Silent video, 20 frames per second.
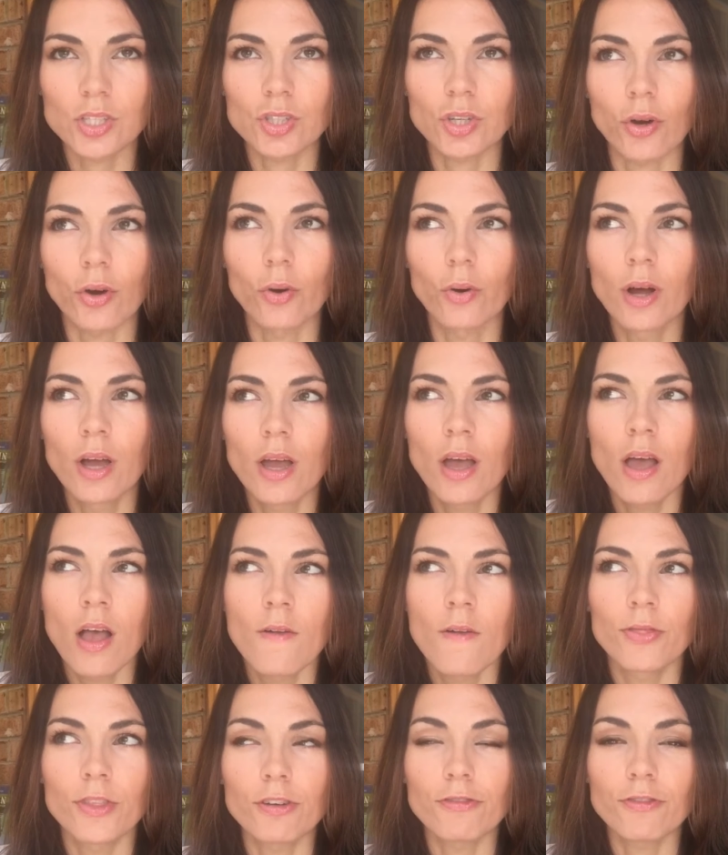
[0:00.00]
So
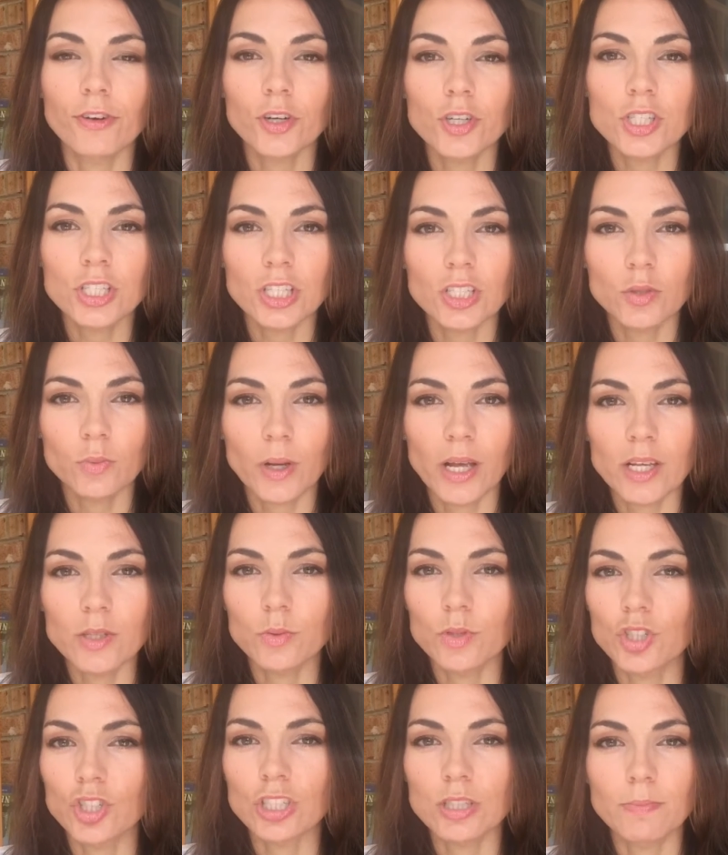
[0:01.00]
the first 6 weeks
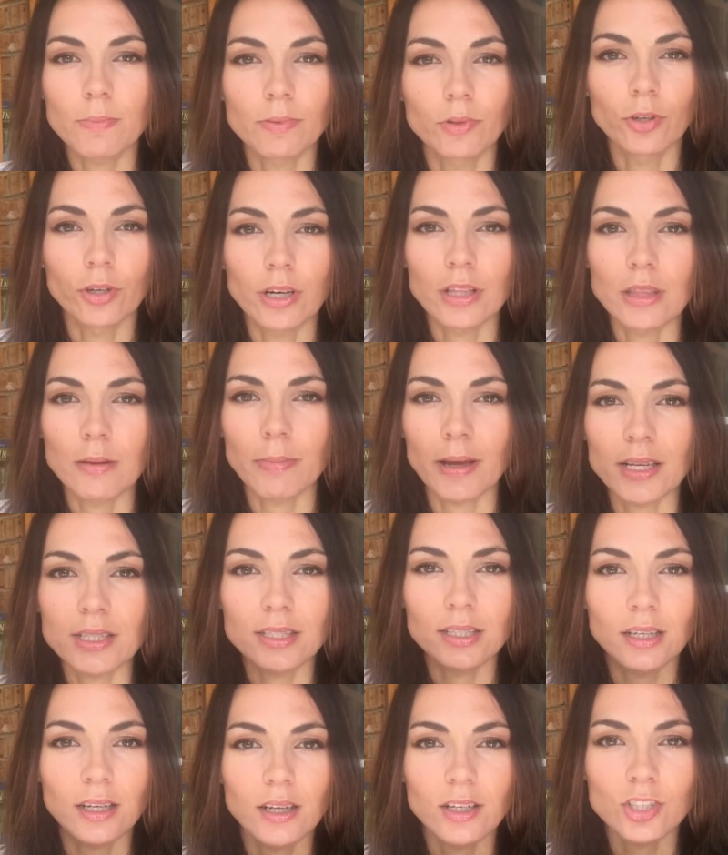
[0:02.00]
was just learning the
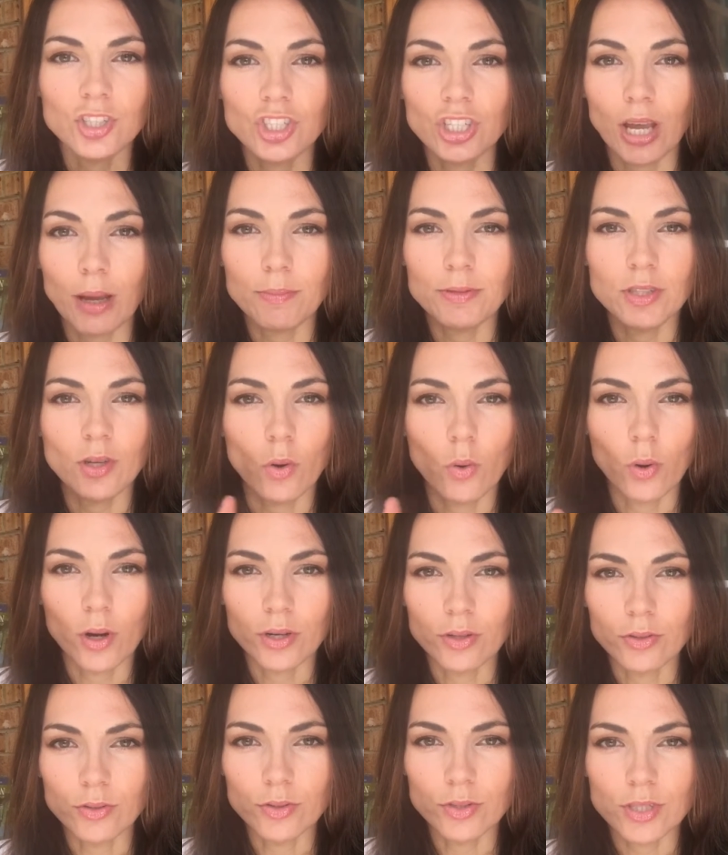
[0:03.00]
basic shapes,
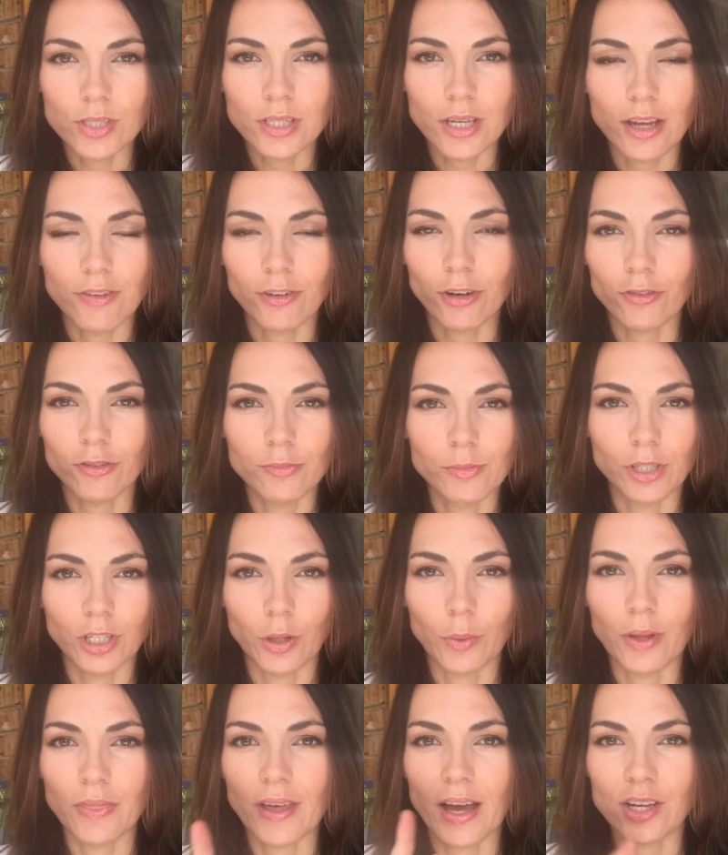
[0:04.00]
oils, if you're
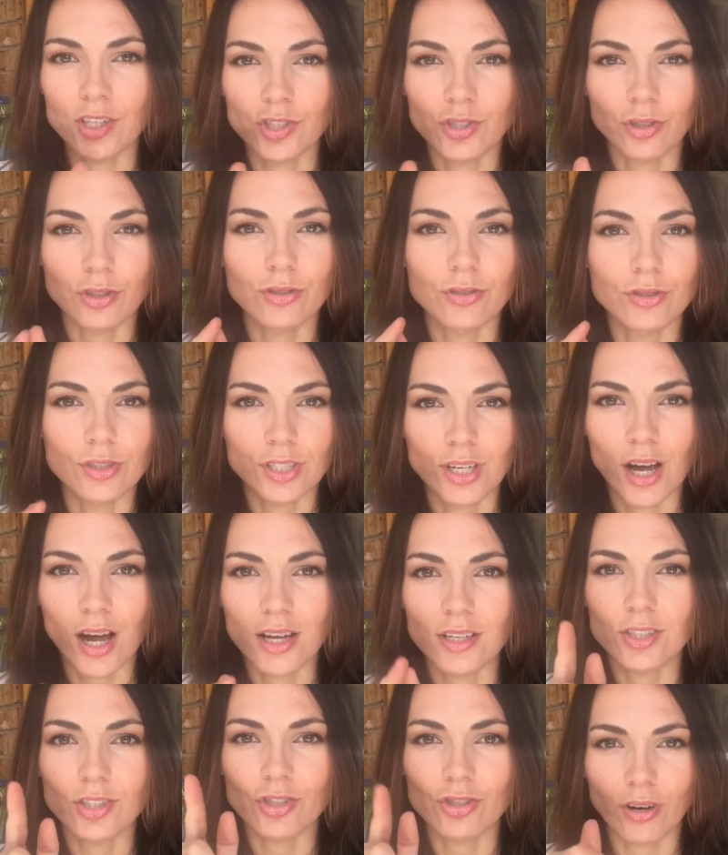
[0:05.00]
familiar with that, circles,
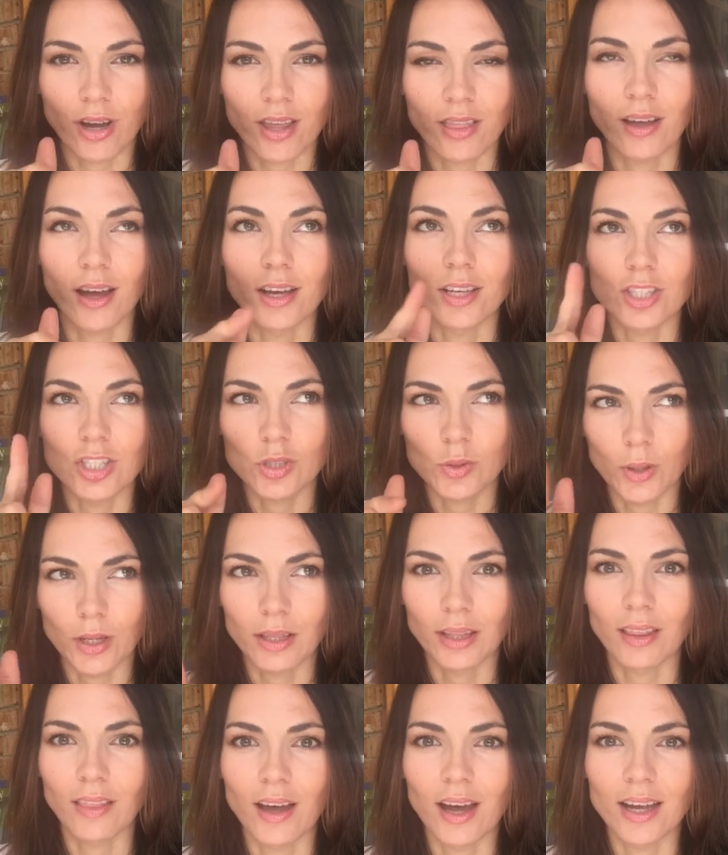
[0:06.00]
dots, straight lines,
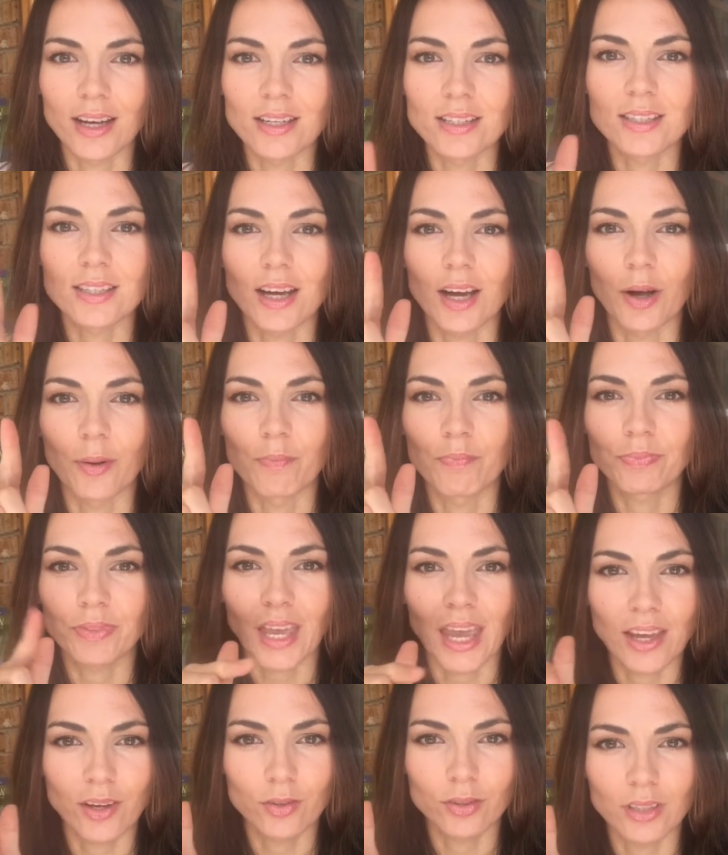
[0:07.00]
squiggly lines,
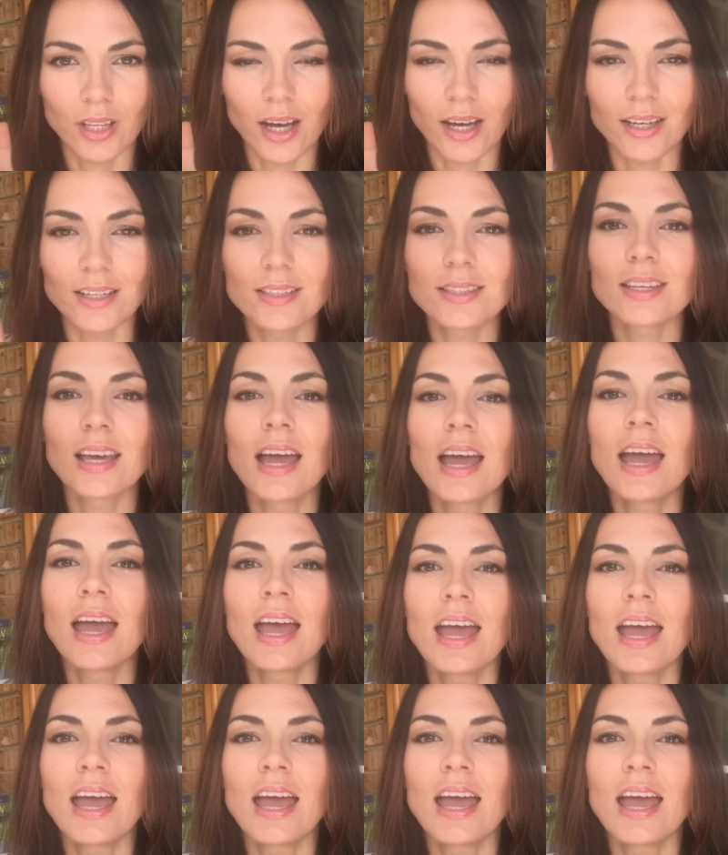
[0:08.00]
angled lines.